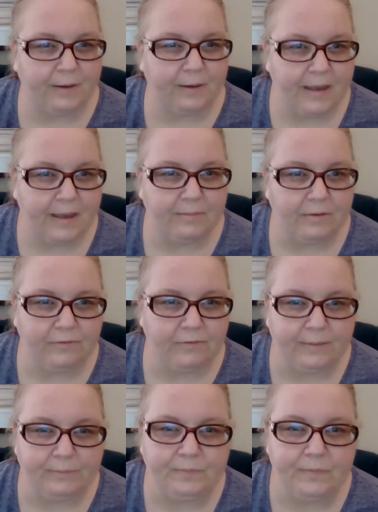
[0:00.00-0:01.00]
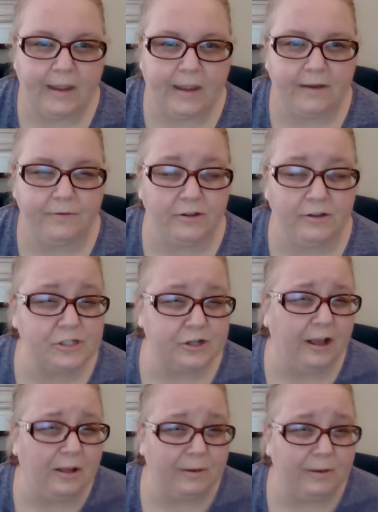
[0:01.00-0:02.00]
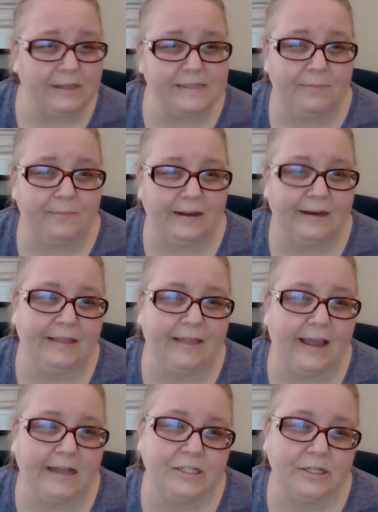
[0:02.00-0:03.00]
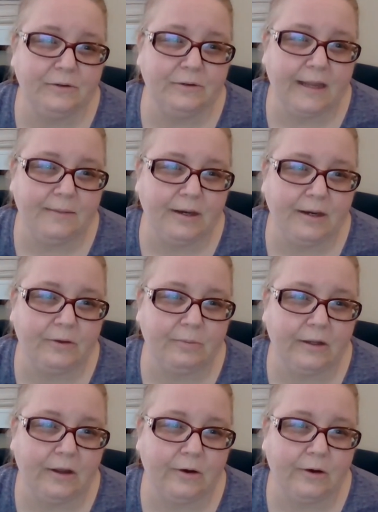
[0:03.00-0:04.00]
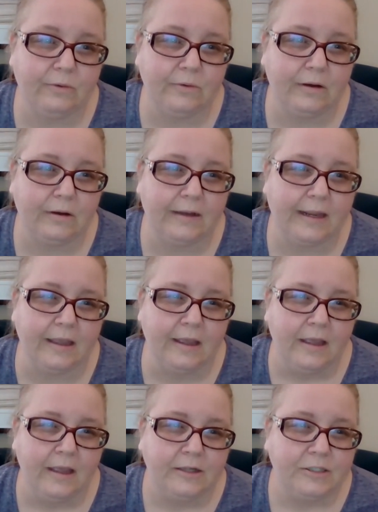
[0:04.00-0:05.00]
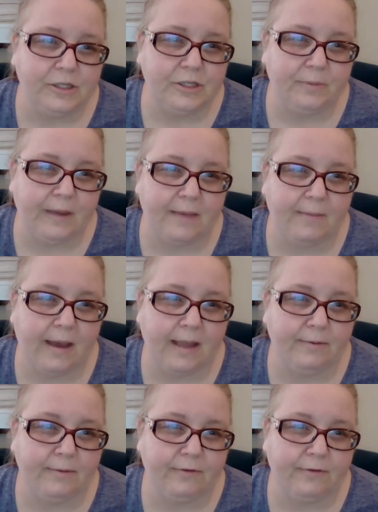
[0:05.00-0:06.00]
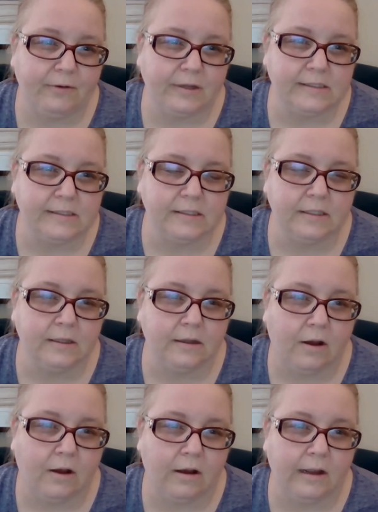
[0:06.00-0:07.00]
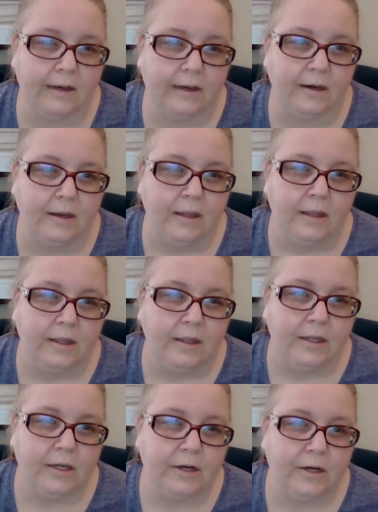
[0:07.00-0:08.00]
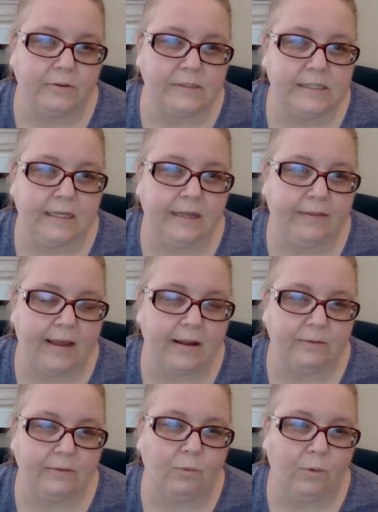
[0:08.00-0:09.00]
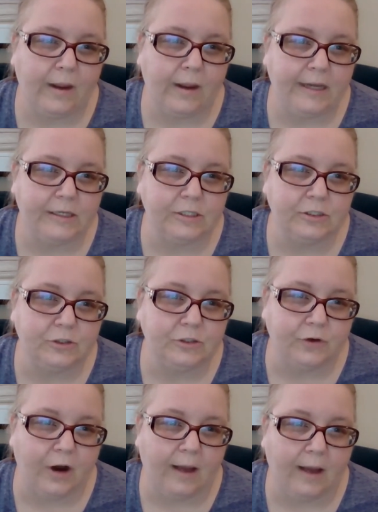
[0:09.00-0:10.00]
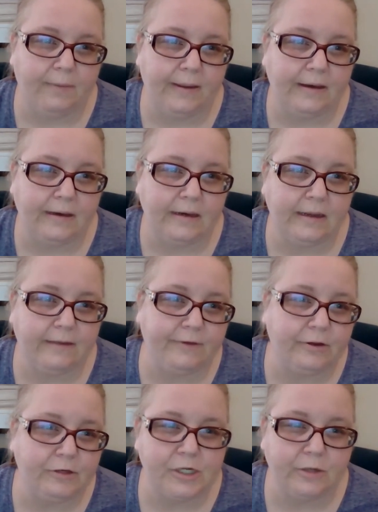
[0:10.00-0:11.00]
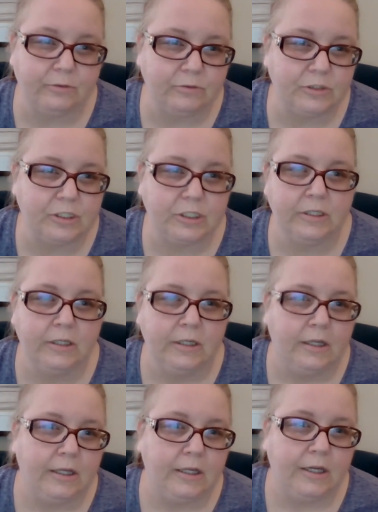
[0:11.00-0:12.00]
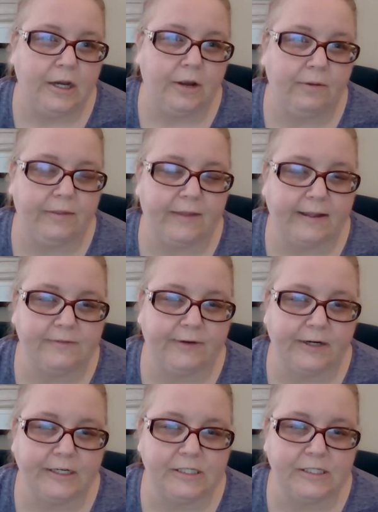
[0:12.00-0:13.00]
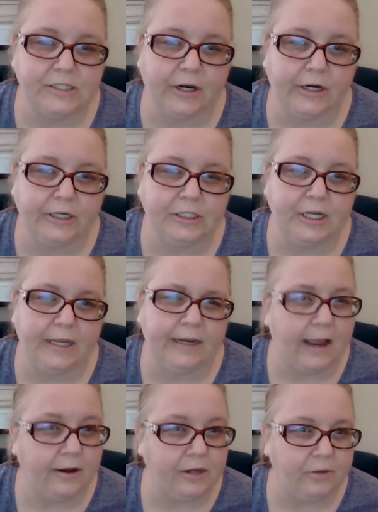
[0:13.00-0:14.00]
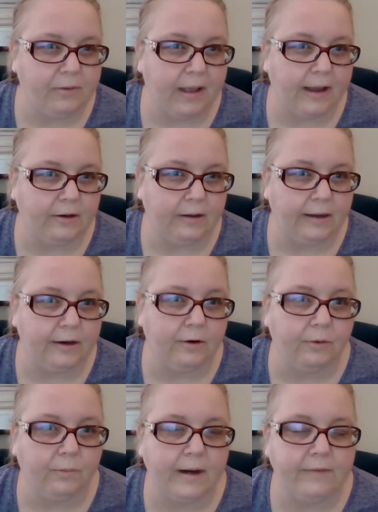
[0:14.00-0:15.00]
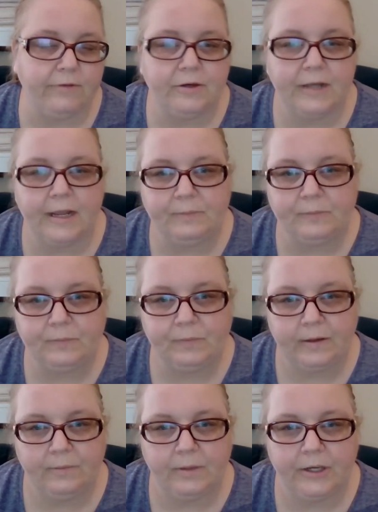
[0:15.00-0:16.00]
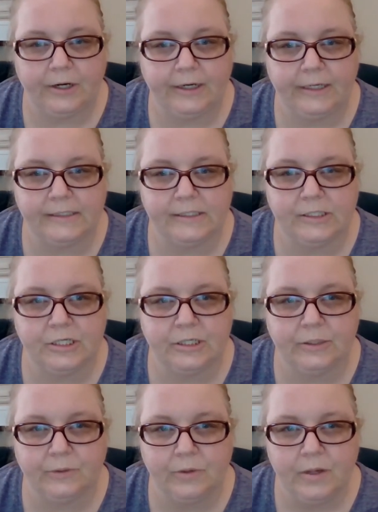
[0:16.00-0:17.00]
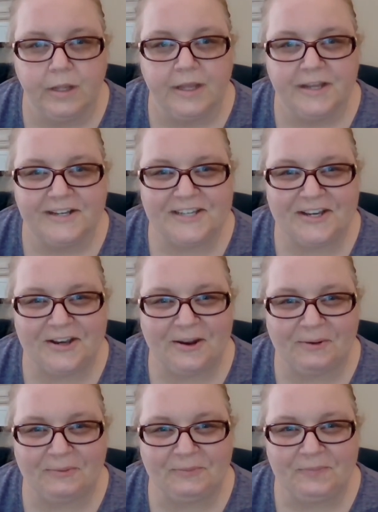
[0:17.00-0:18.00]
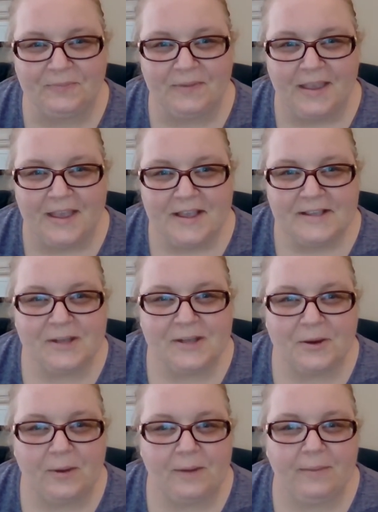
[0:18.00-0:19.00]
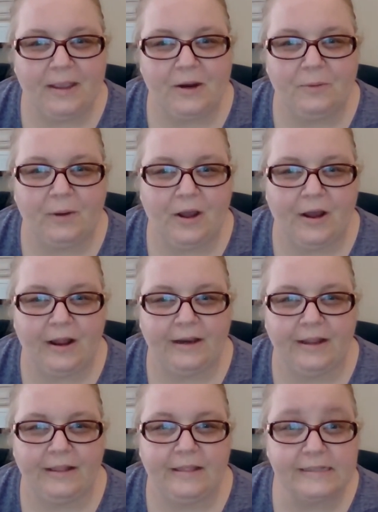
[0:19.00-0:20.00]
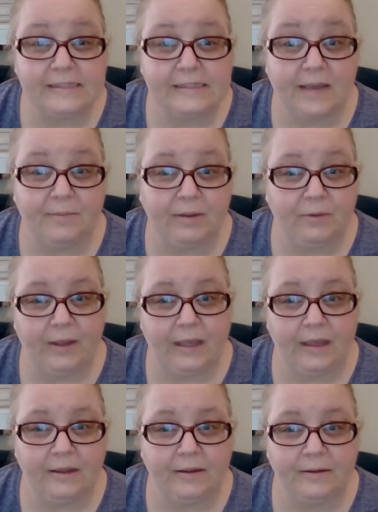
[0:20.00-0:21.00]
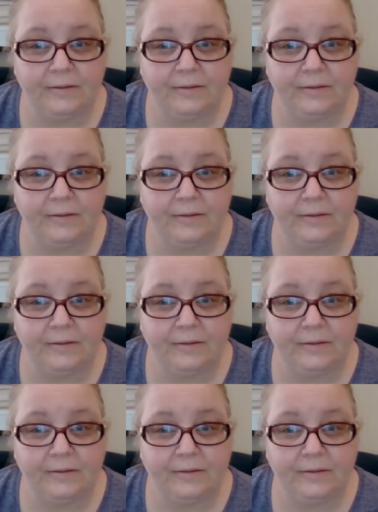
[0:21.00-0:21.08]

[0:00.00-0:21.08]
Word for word: where I'm coming from. And if you struggle with something like that too, let me know below. Like, do you become hyper-focused on, you know, seeing that weight drop? And if you don't, you know, that that's very discouraging. And how do you handle it? Or what have you done? I'd be curious to, to know. So what am I going to work on this coming week?